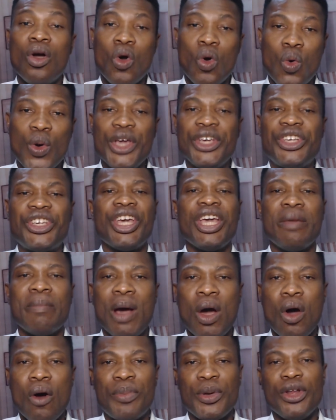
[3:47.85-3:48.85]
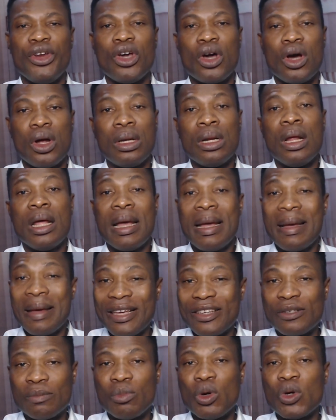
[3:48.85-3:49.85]
which, in my opinion,
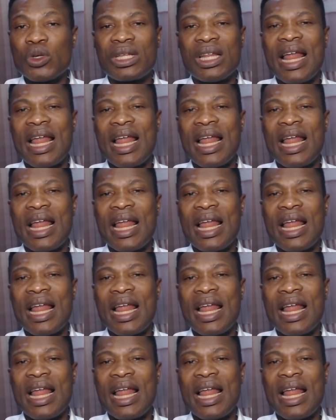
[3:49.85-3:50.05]
is most